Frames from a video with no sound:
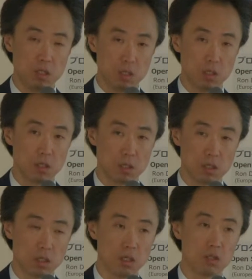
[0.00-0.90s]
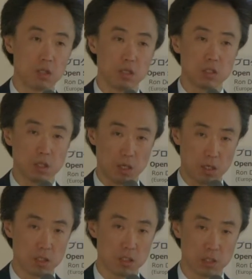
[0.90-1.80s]
The first one is
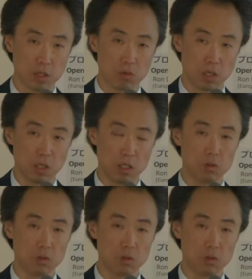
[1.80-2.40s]
to